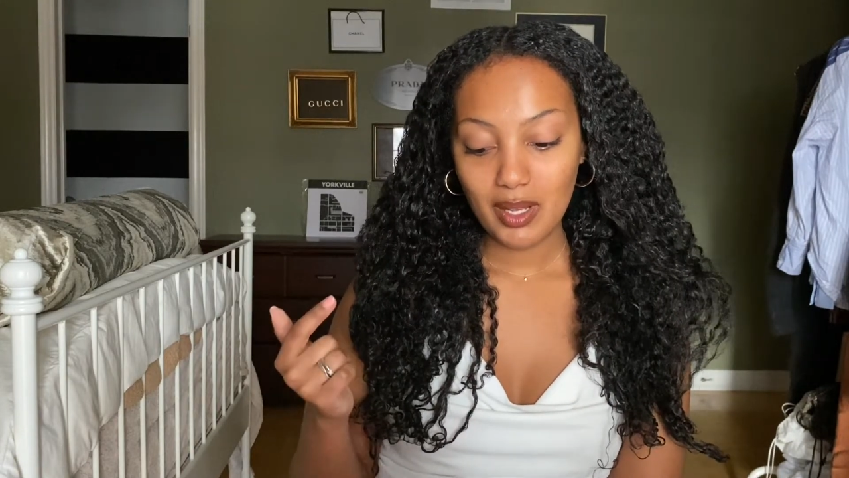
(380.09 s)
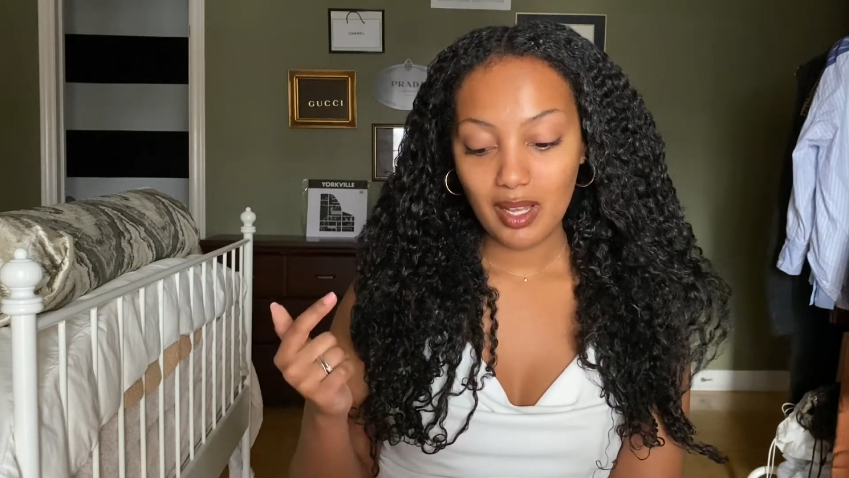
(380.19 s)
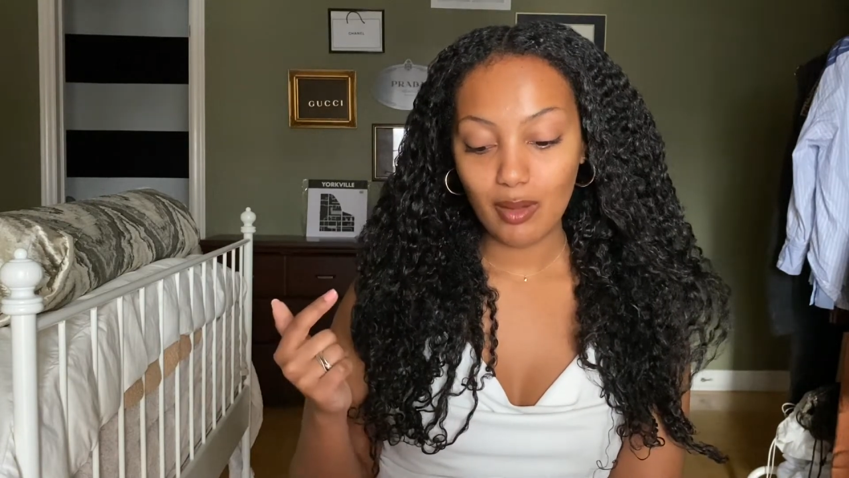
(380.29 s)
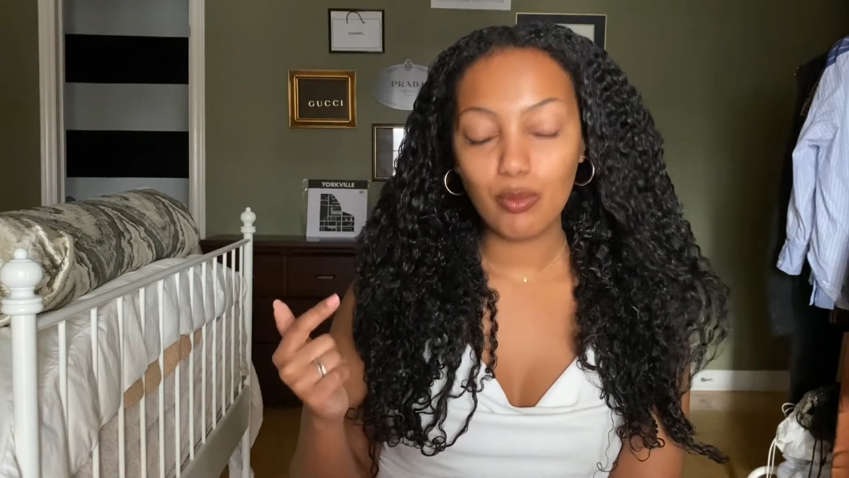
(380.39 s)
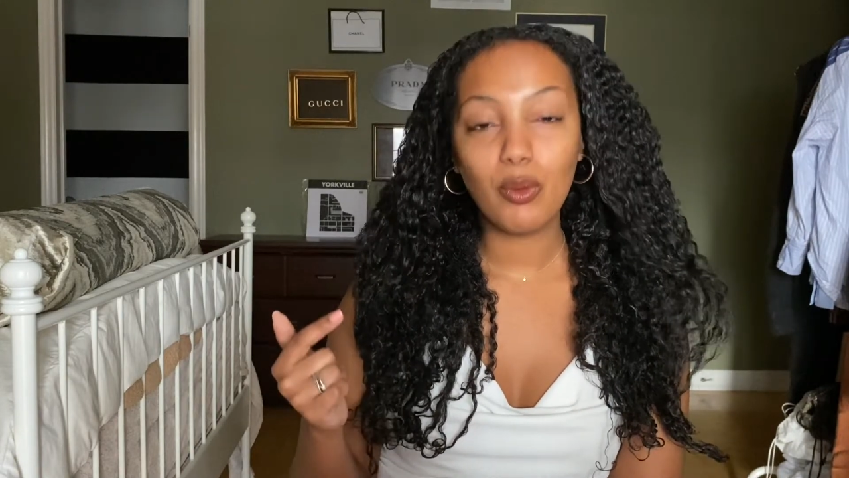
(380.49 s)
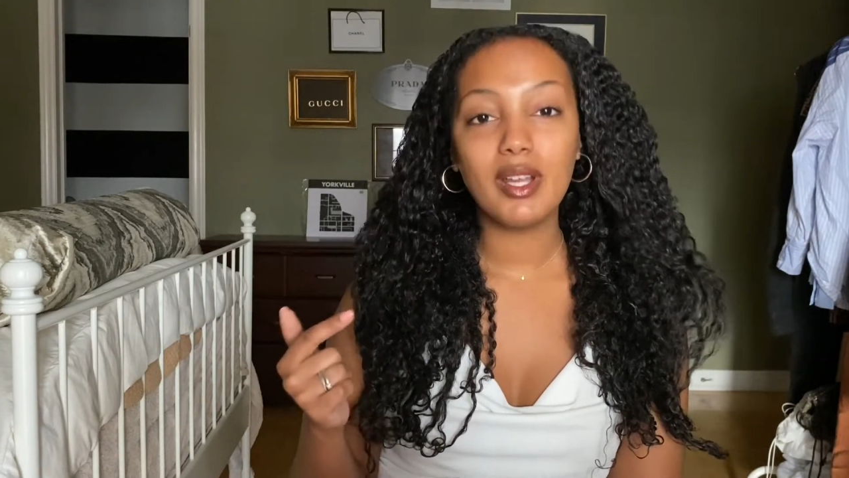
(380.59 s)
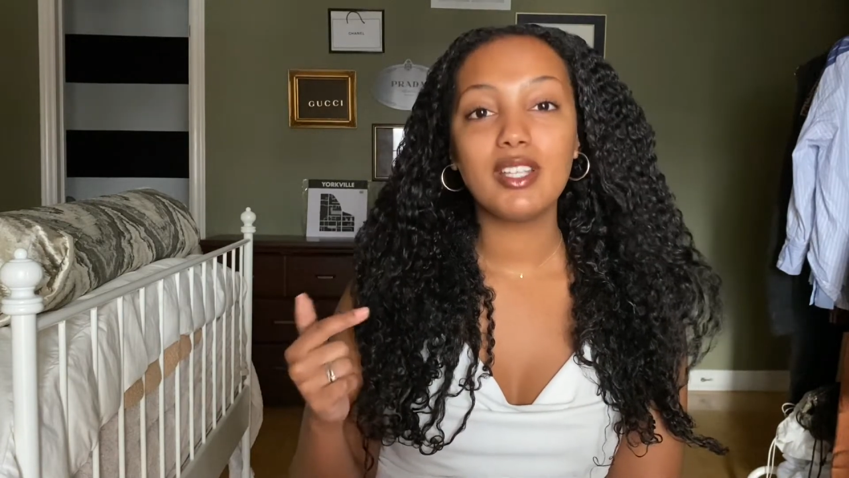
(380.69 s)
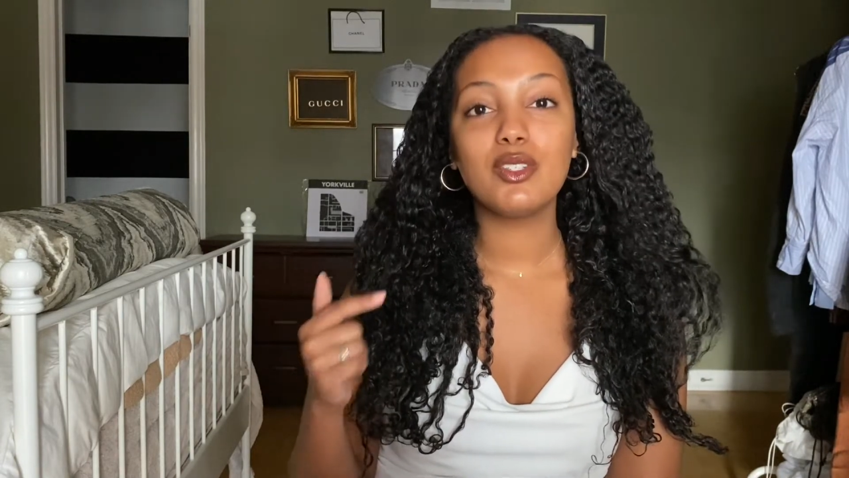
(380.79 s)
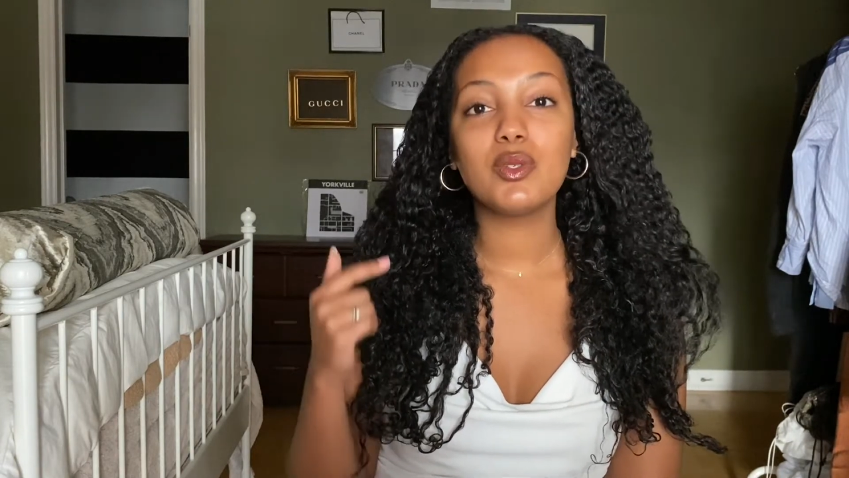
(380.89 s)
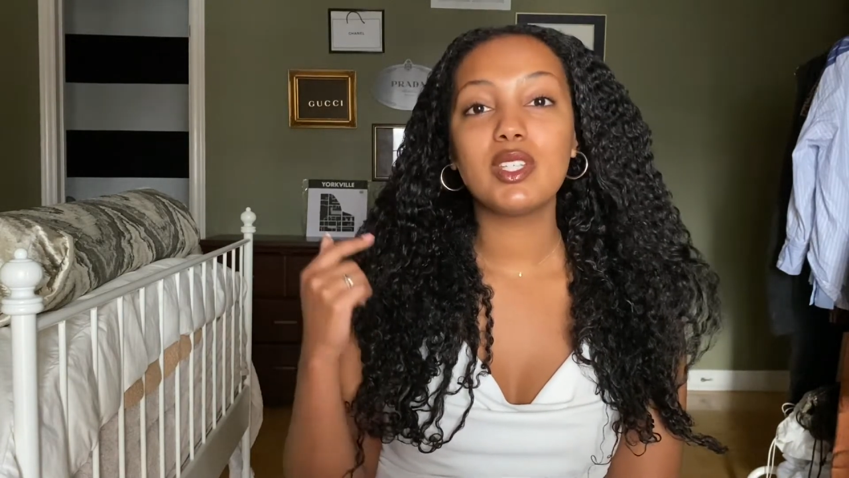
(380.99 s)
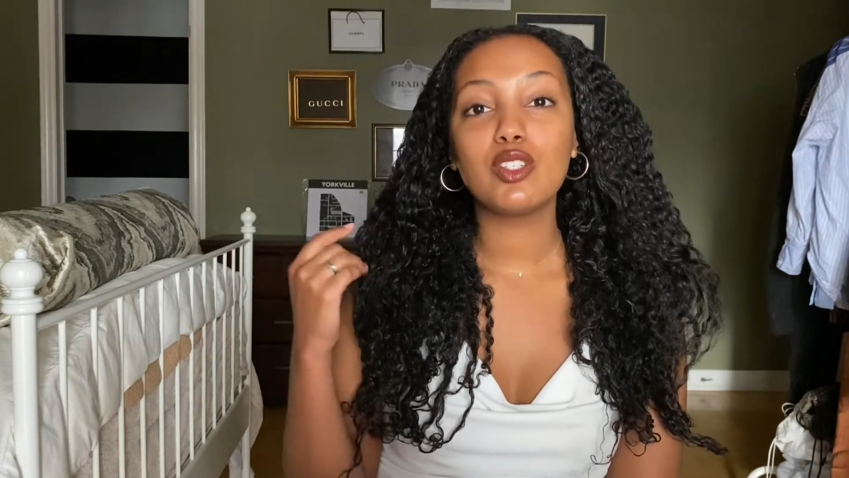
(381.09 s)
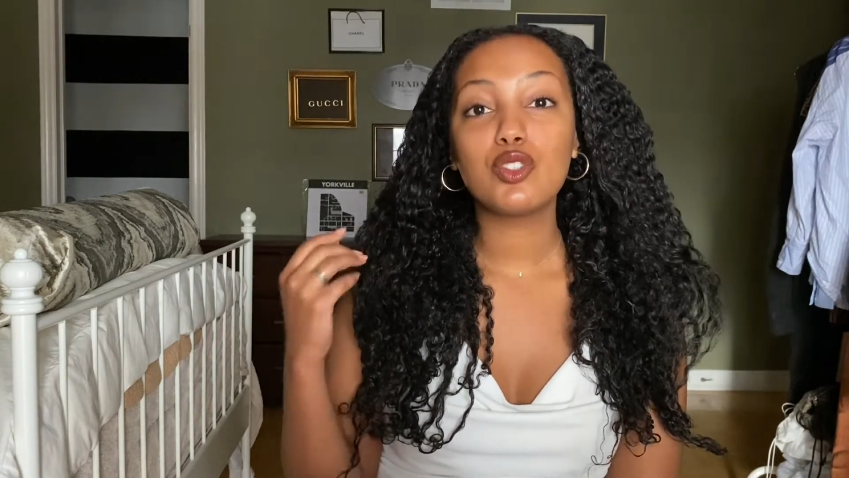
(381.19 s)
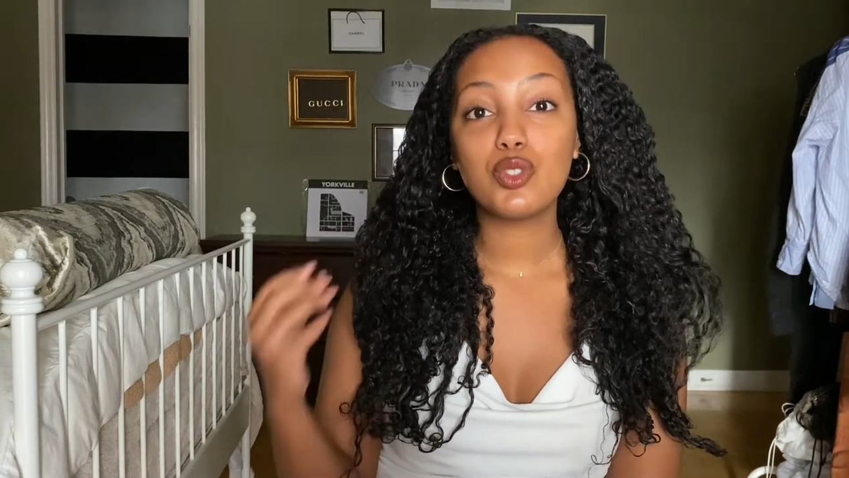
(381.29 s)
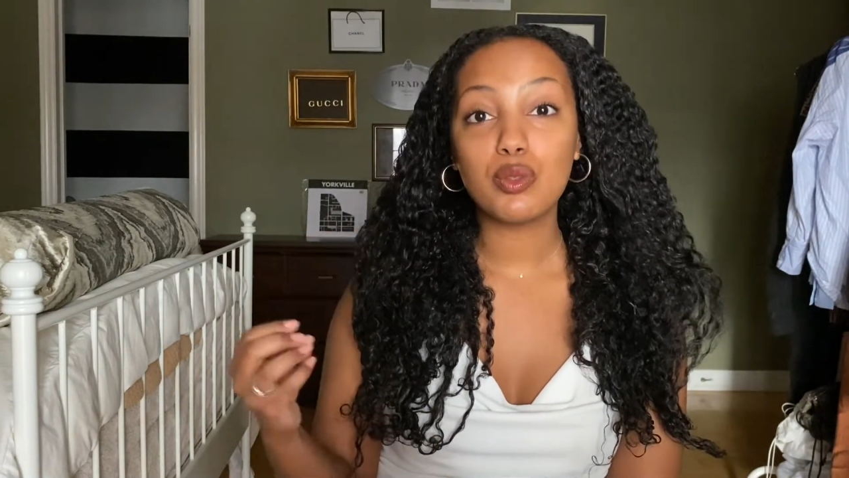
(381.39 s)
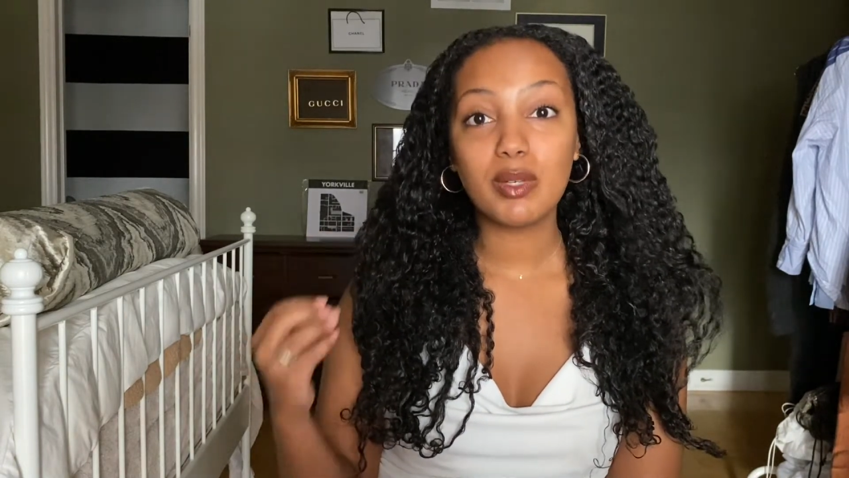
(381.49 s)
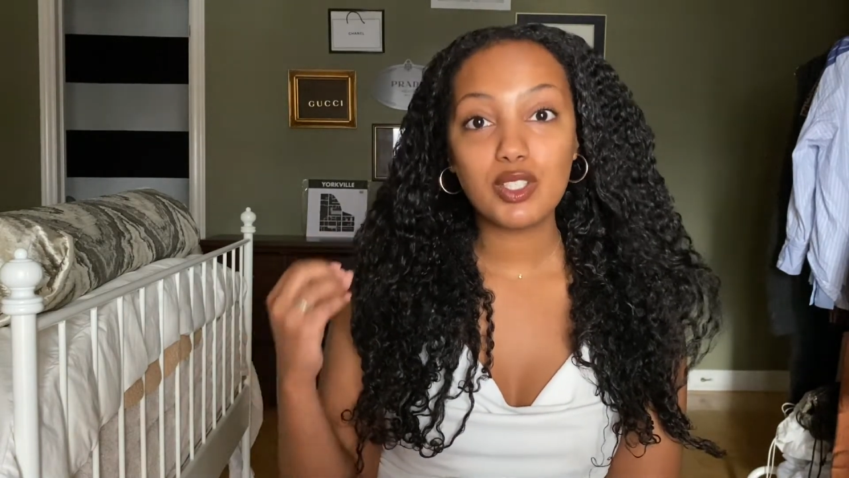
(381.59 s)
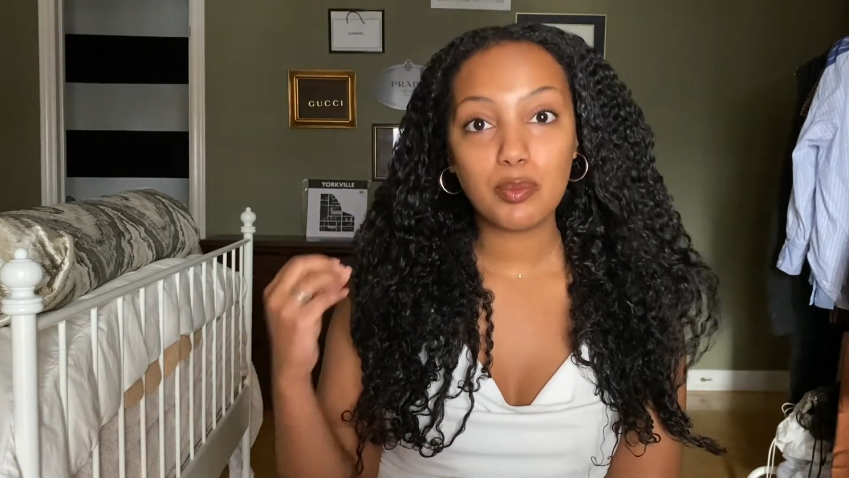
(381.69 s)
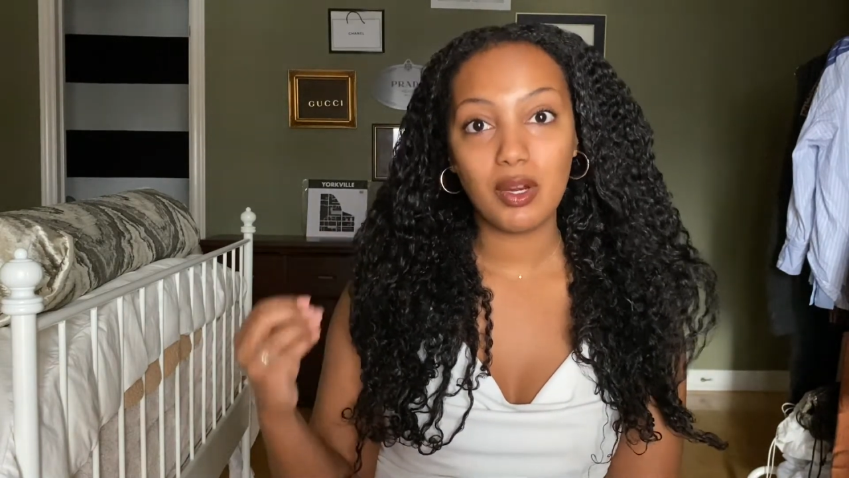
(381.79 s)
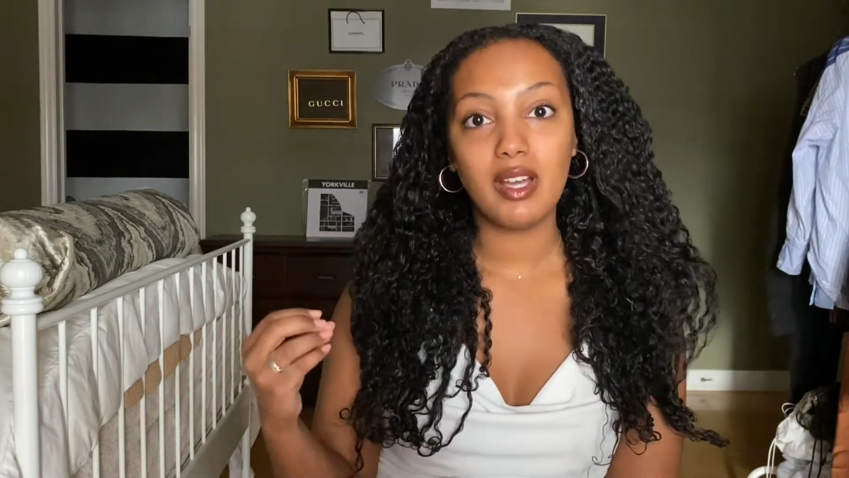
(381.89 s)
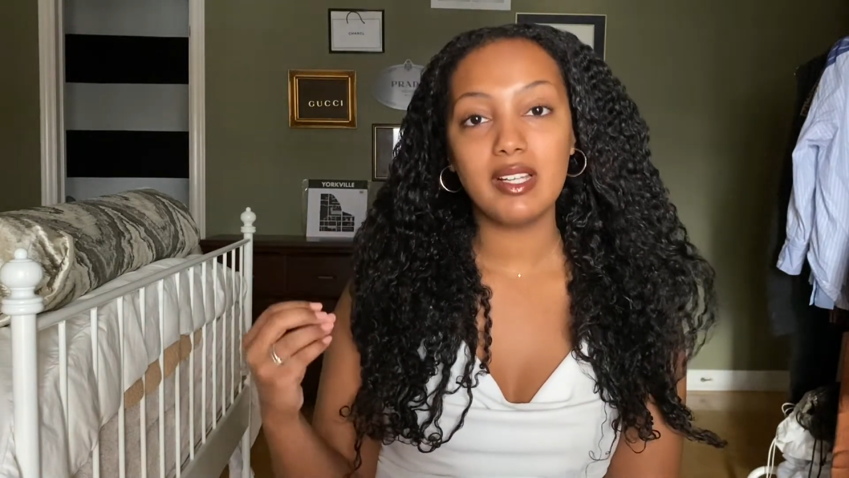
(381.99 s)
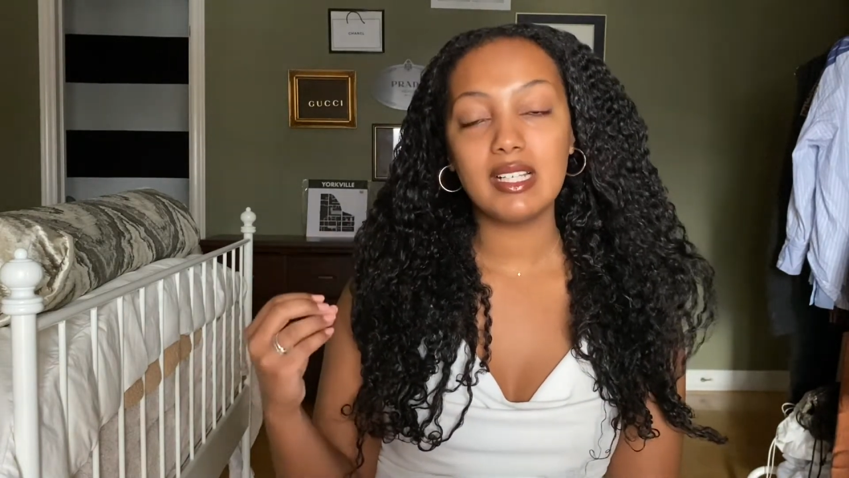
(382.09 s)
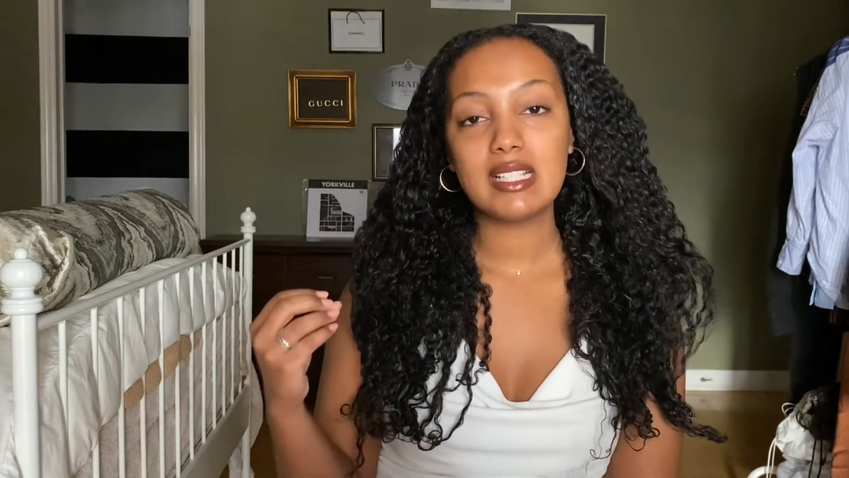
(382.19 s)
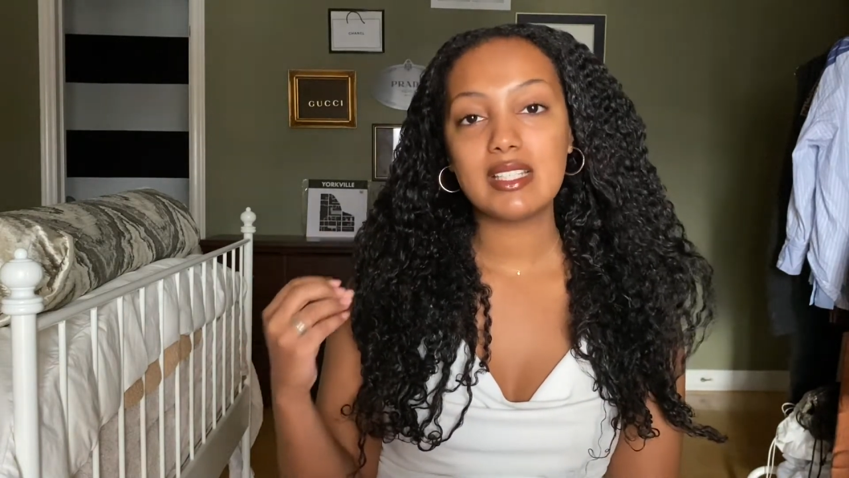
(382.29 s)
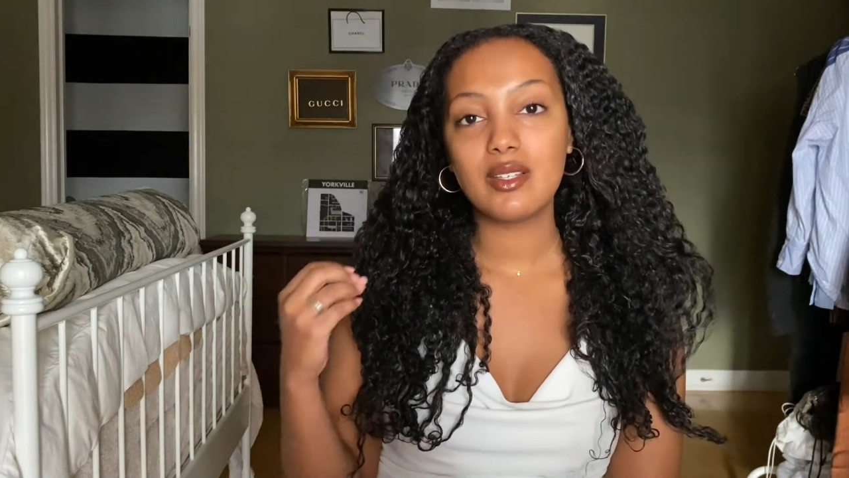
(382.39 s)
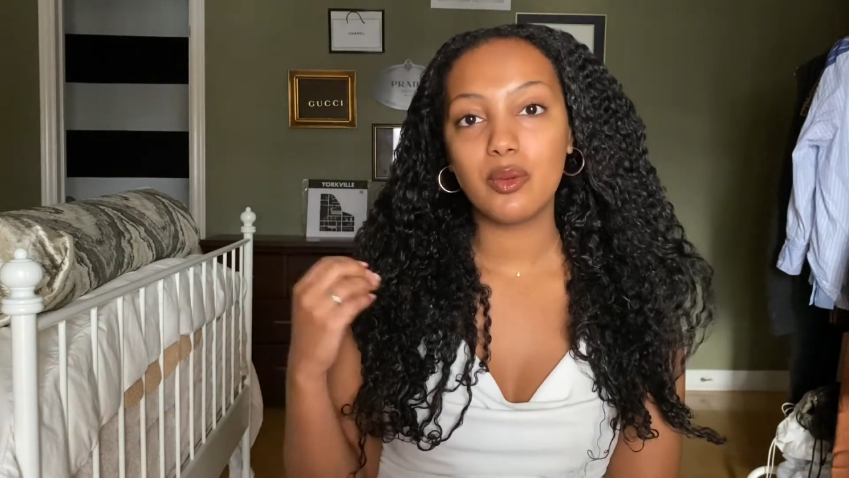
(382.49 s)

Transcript: avoid using too much product.